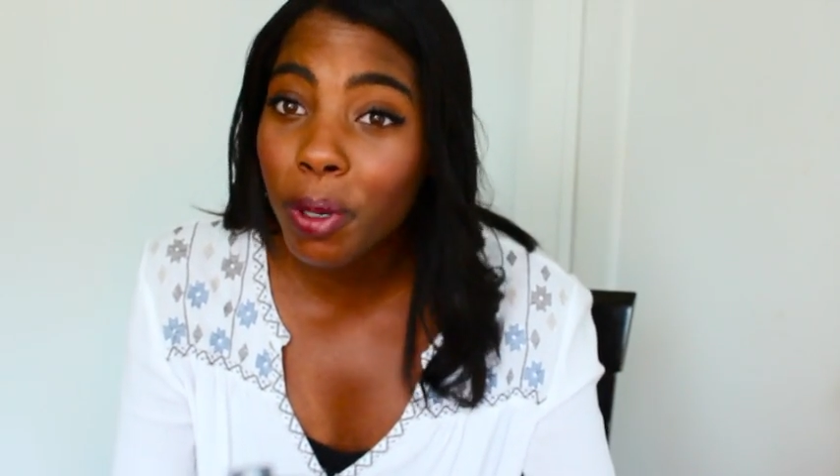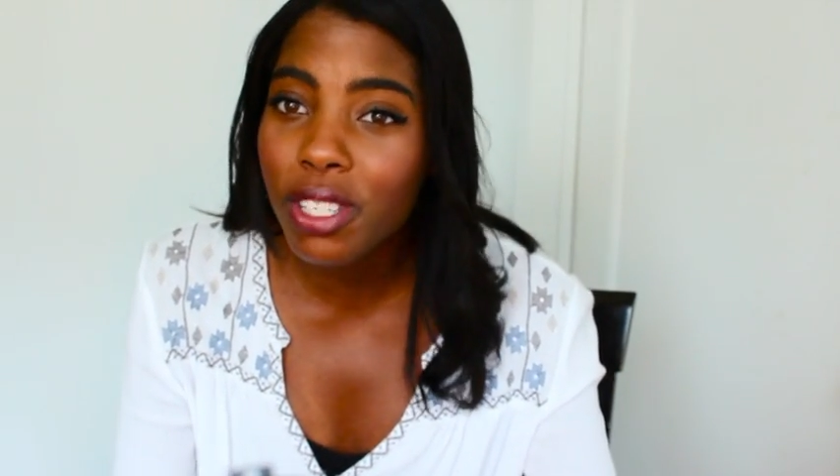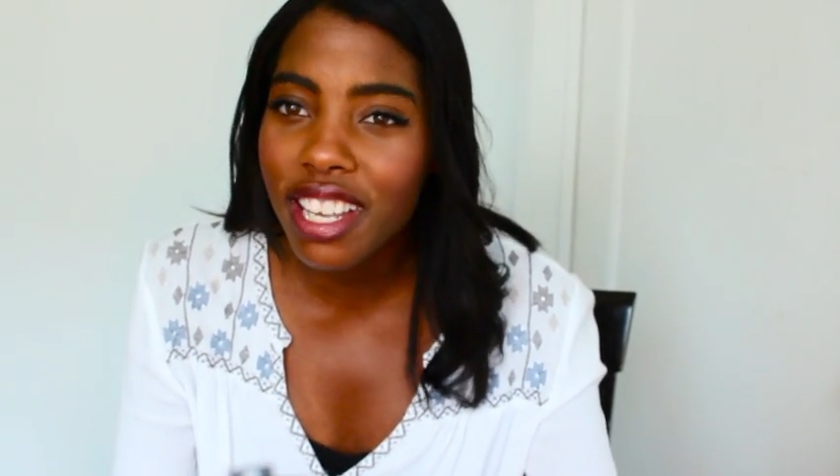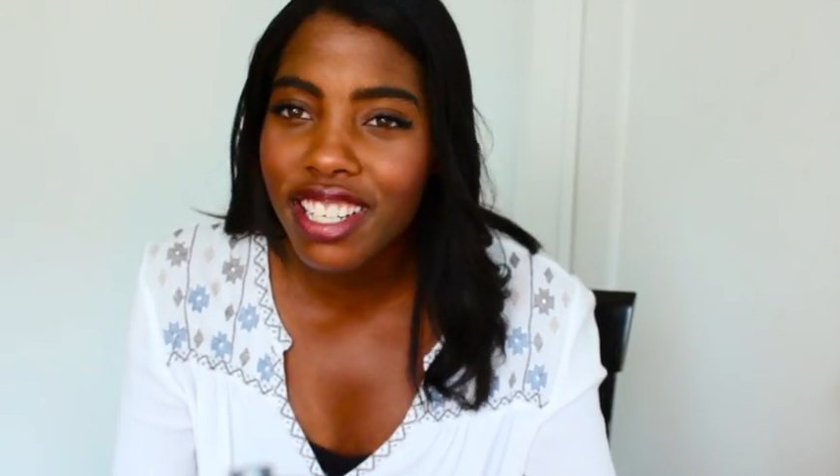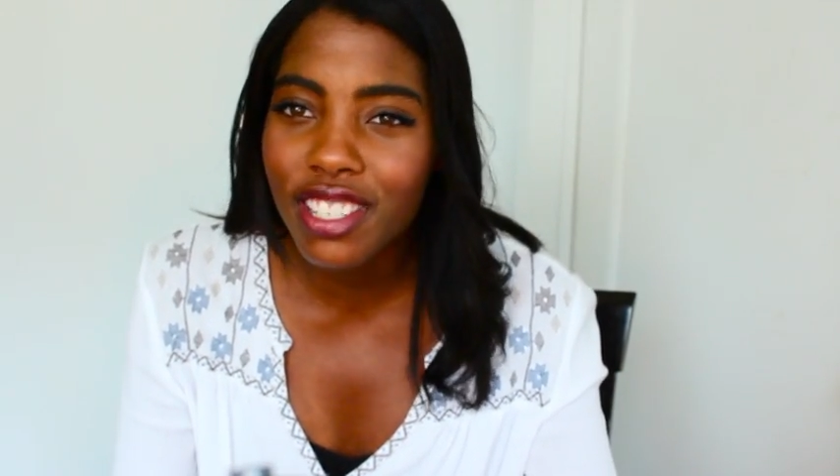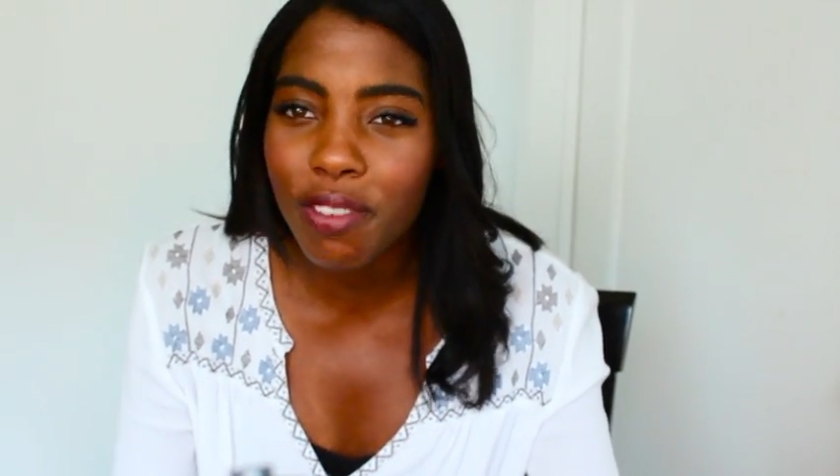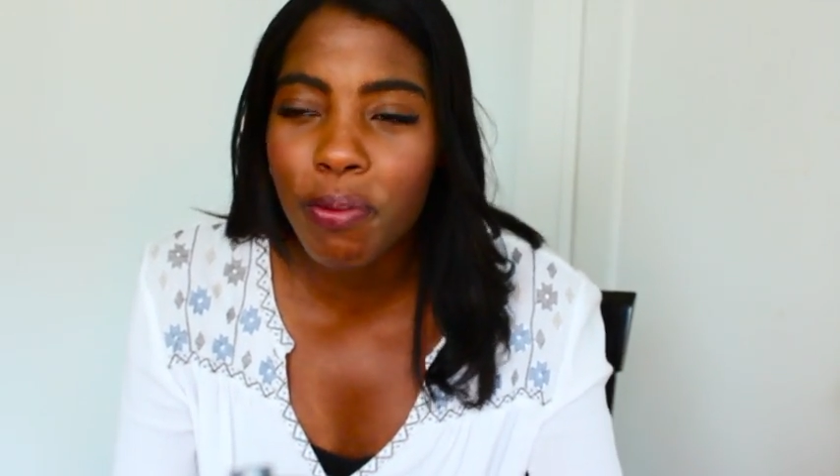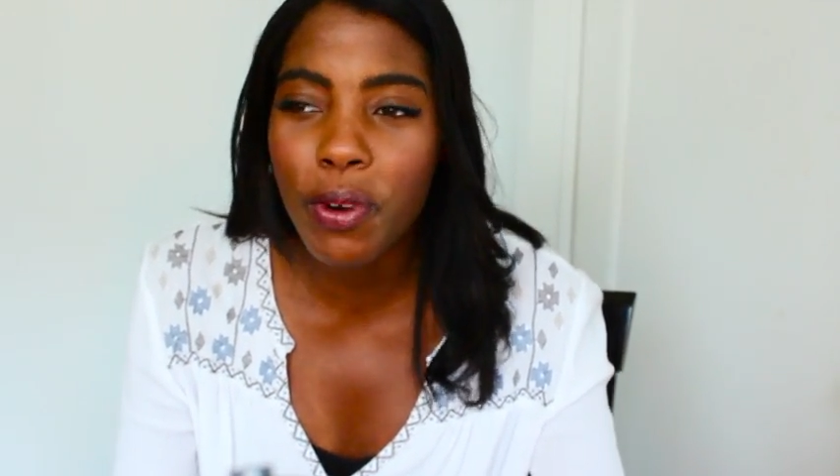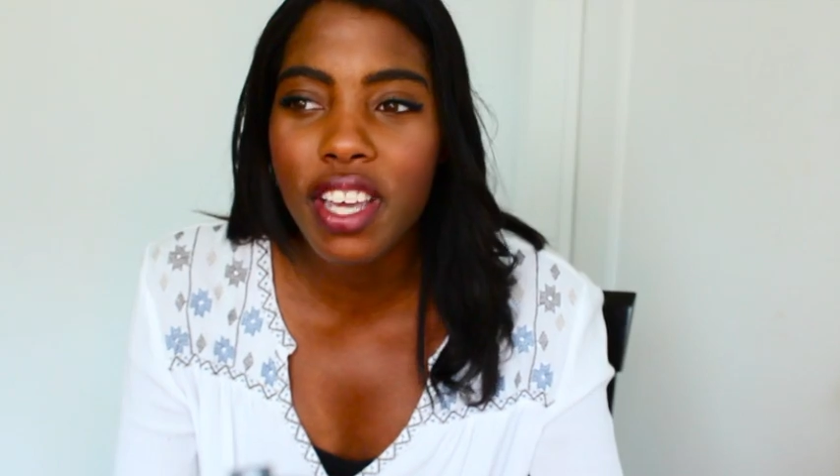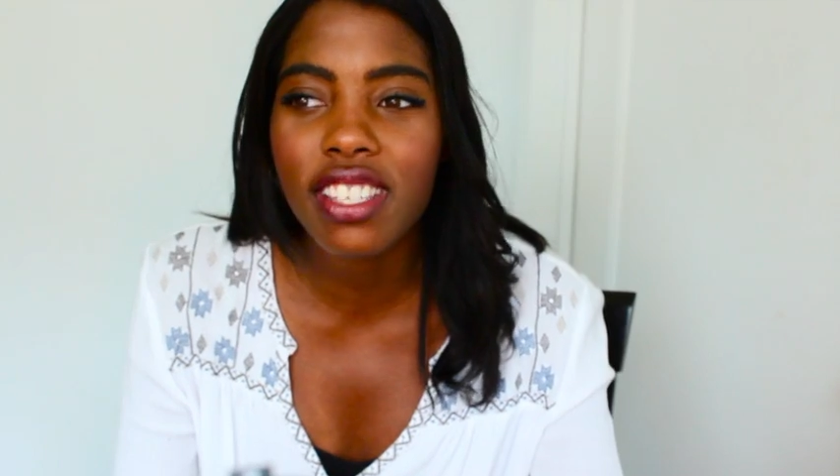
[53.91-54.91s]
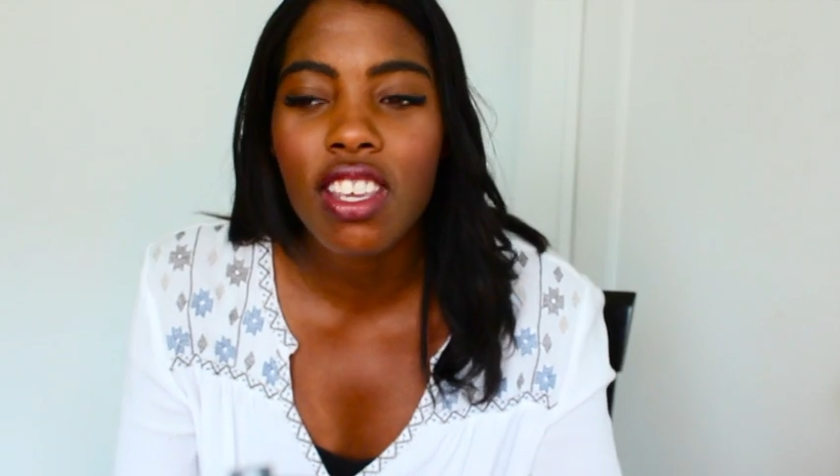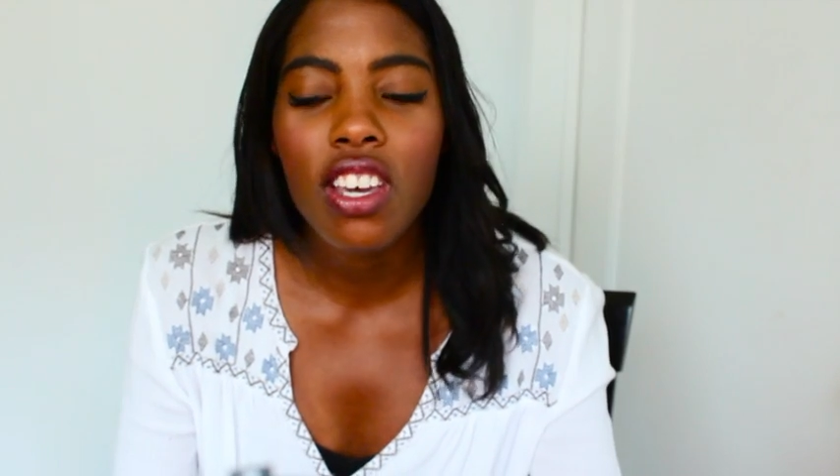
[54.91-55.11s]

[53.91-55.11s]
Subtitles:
percentage of boys